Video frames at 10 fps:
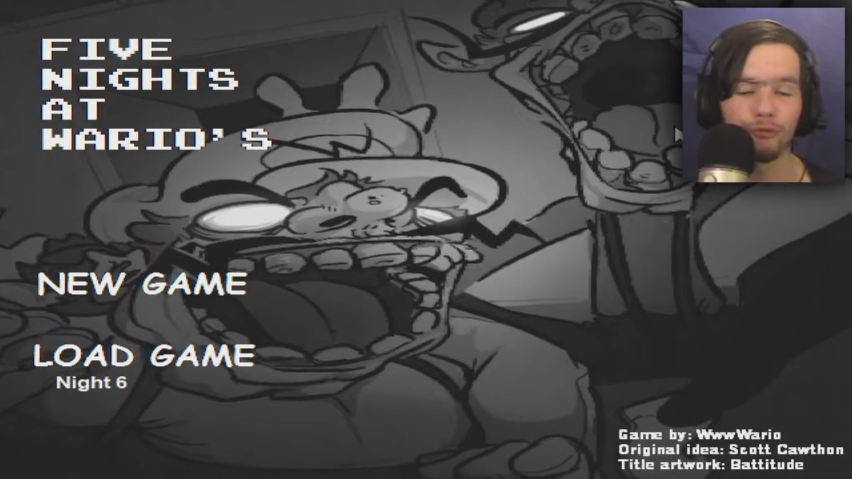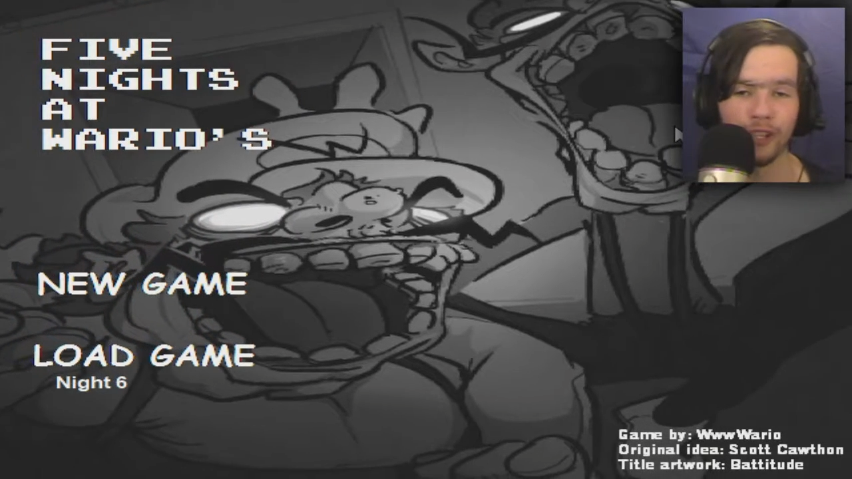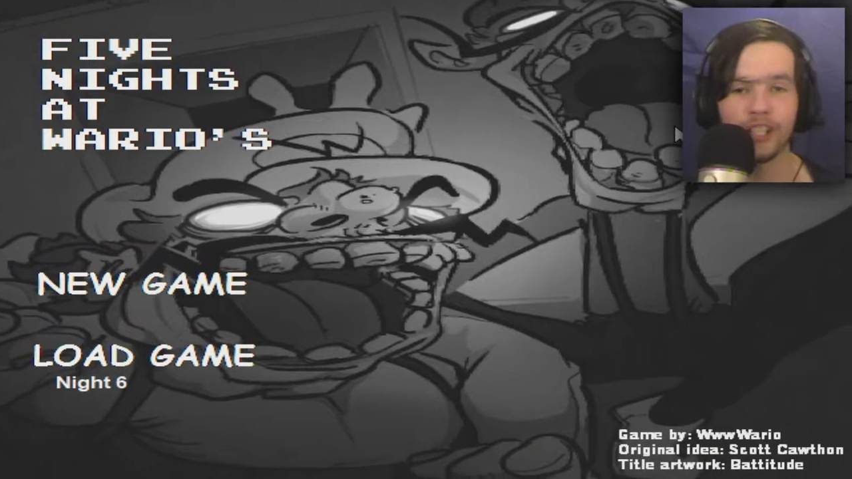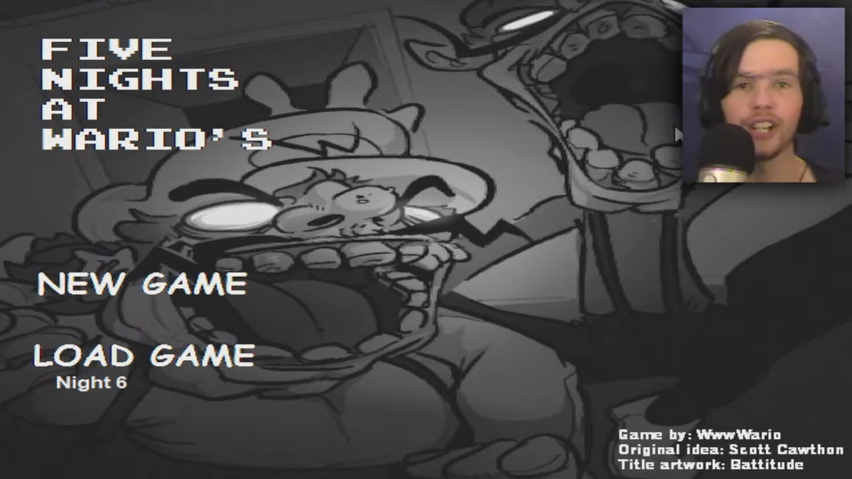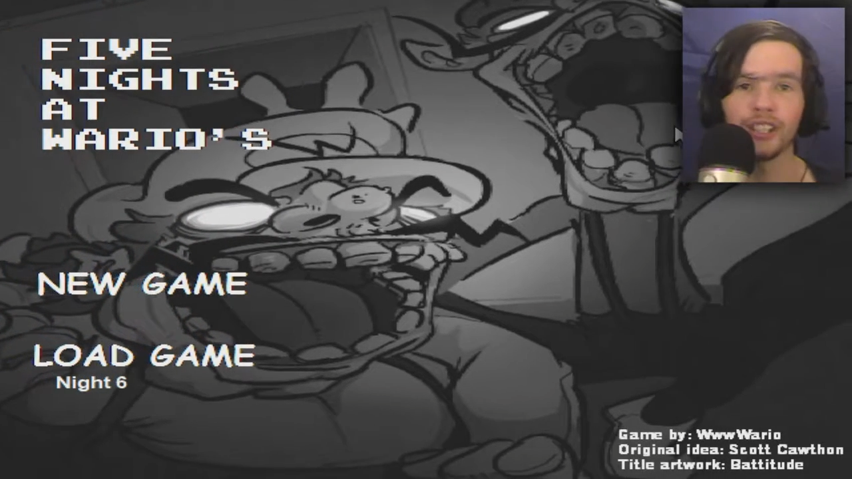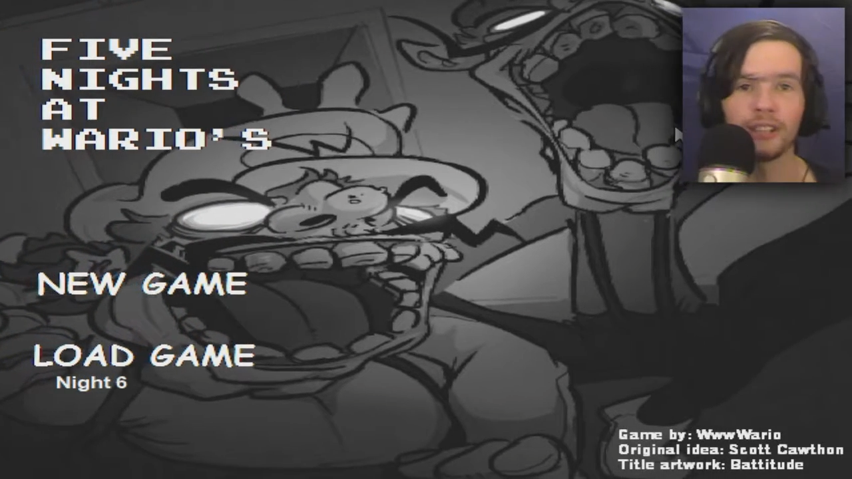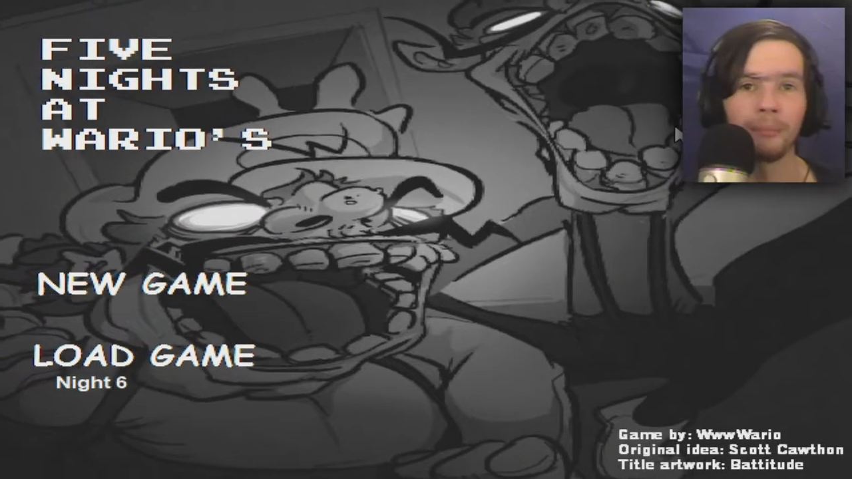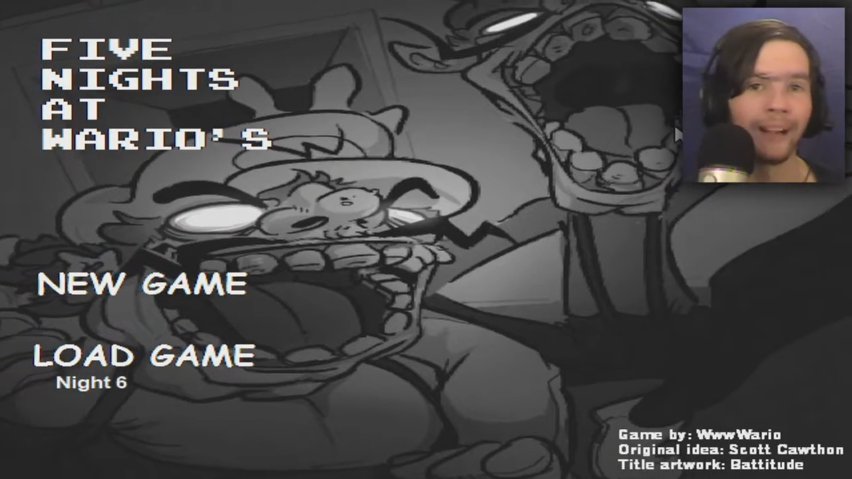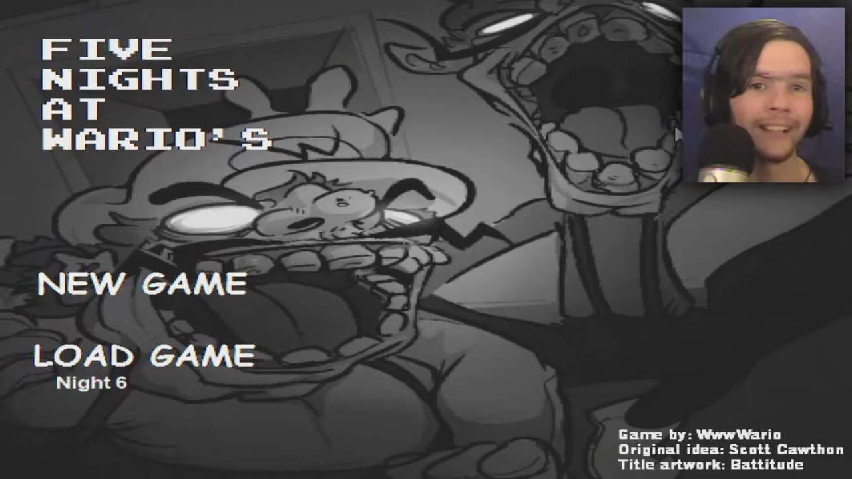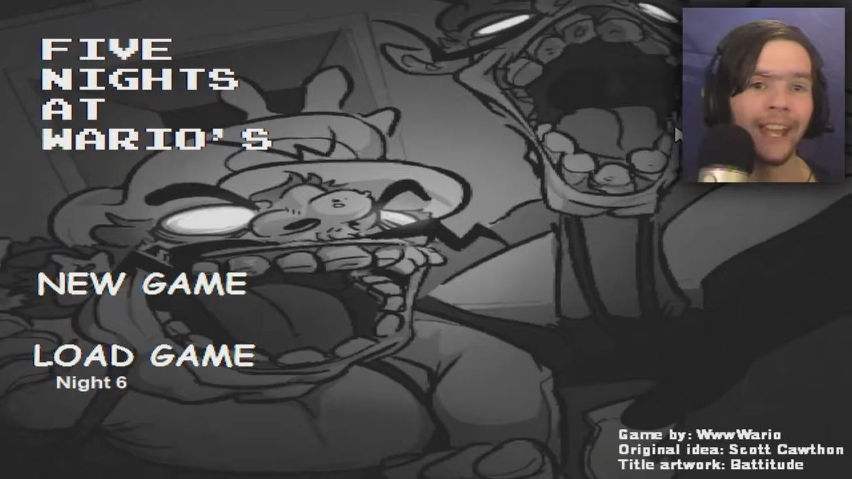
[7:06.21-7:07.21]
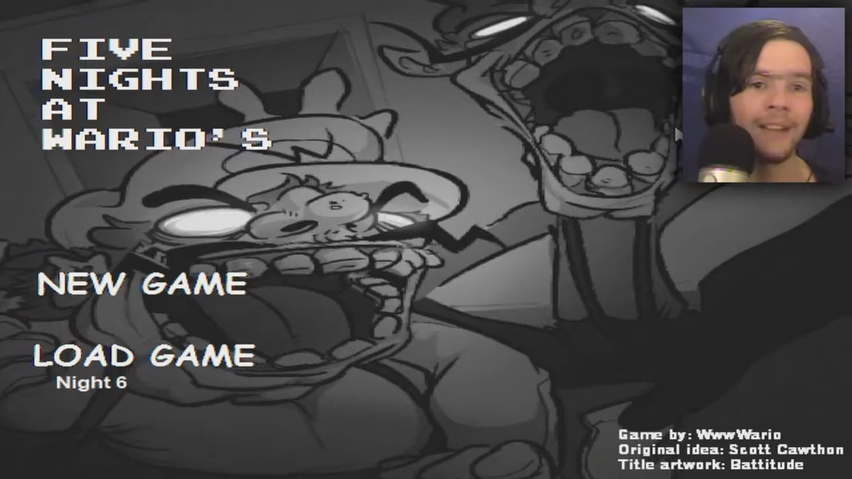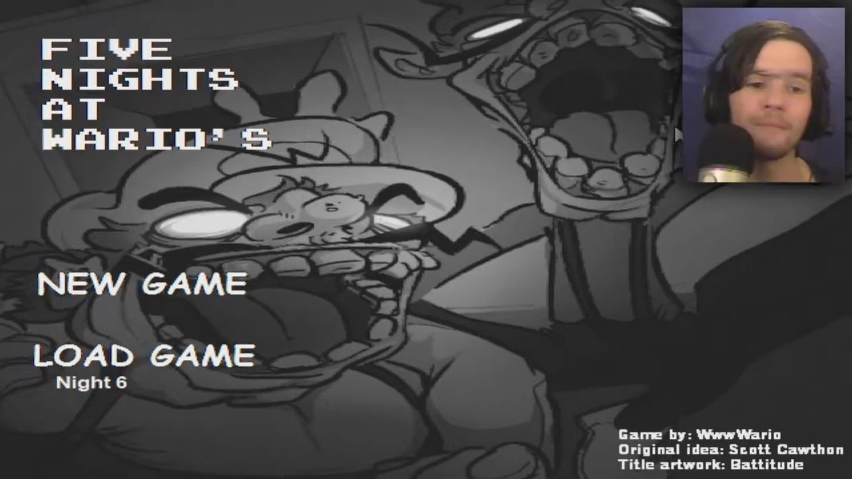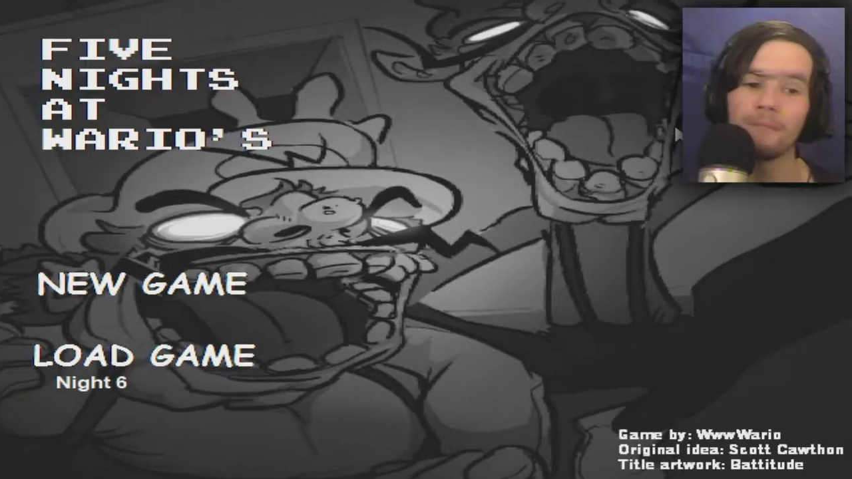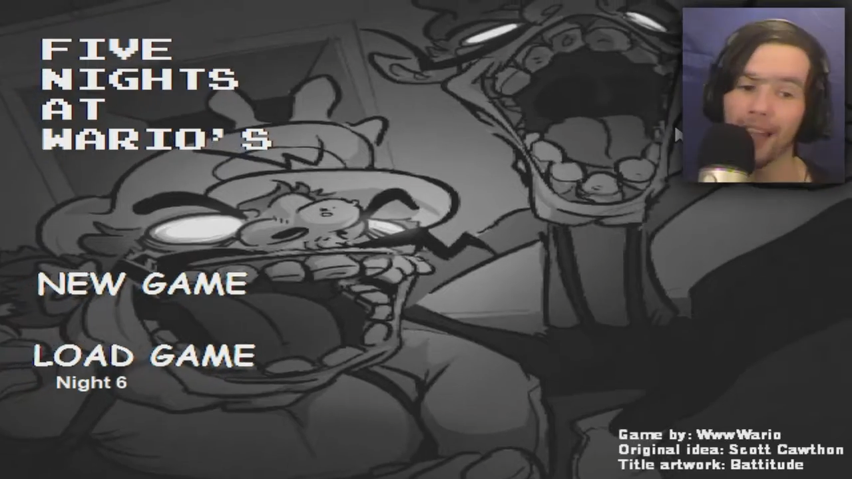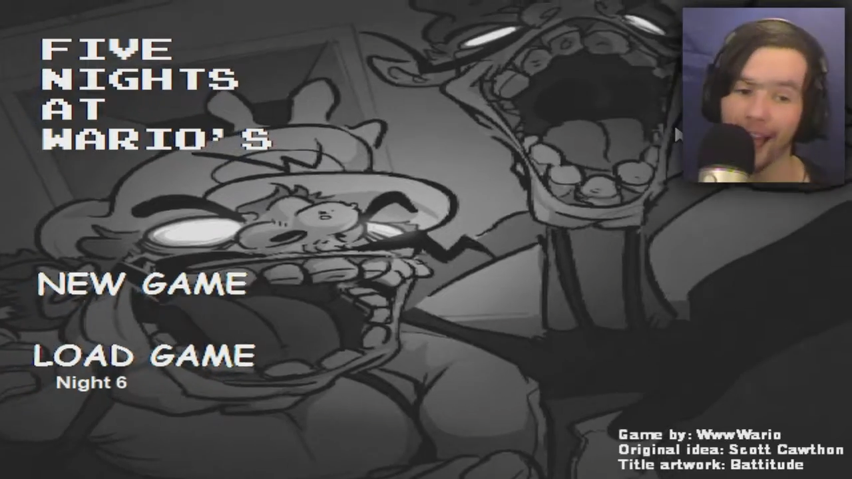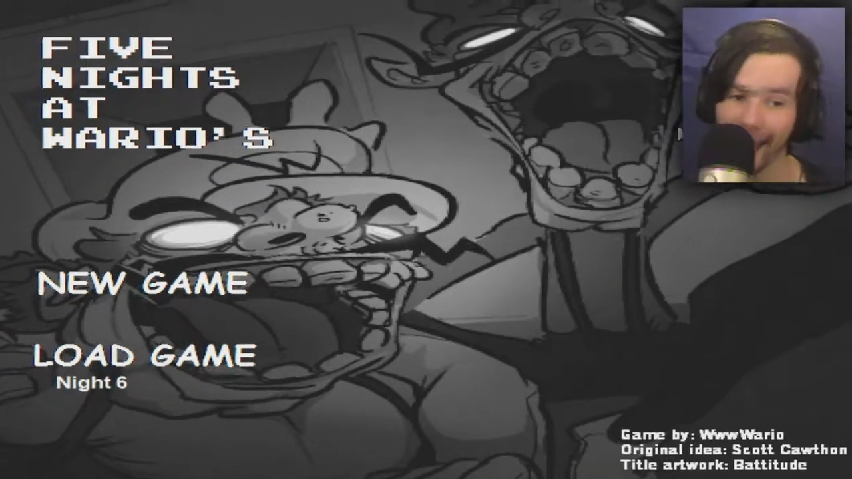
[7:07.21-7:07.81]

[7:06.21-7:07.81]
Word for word: restarted my game